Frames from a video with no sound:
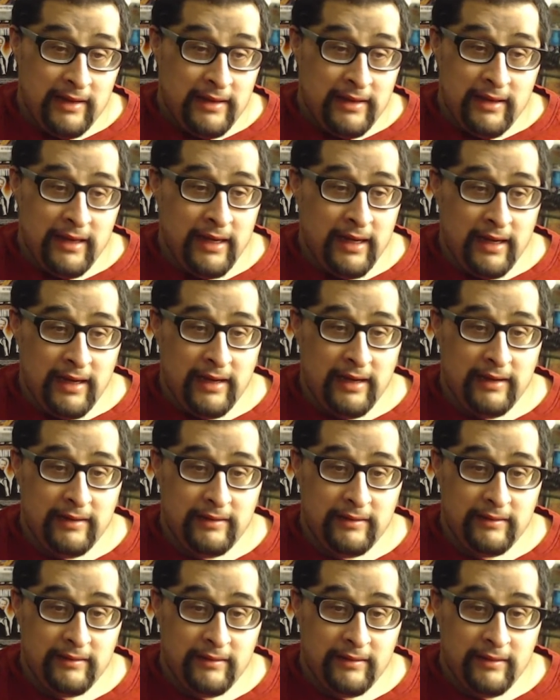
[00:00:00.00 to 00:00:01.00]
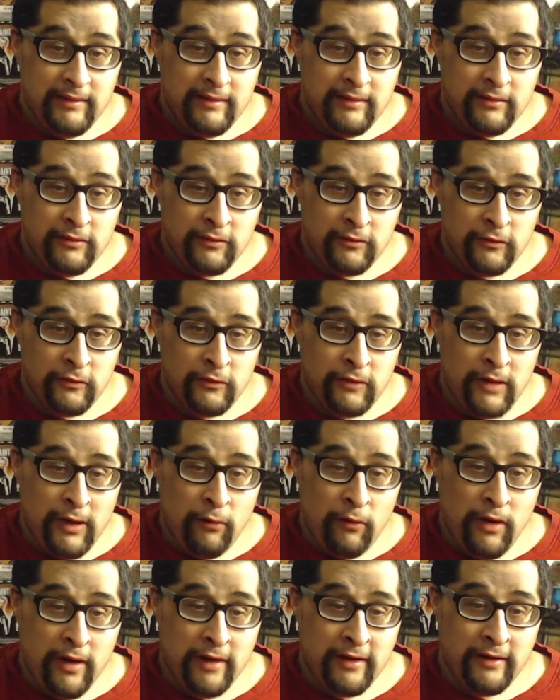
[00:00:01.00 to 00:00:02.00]
Uh, Ooh, I
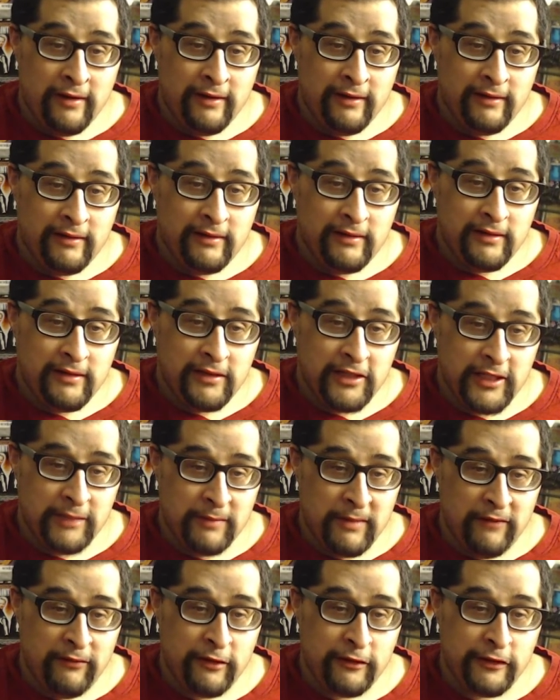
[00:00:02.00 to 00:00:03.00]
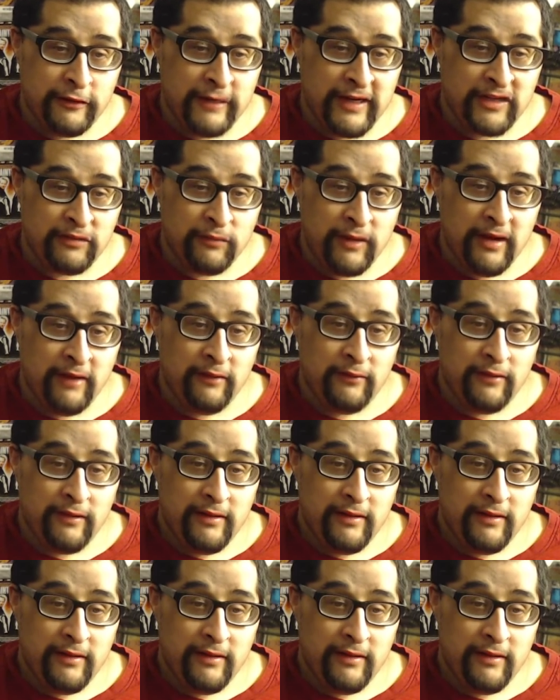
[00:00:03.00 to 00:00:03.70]
want her. She's my future ex-wife.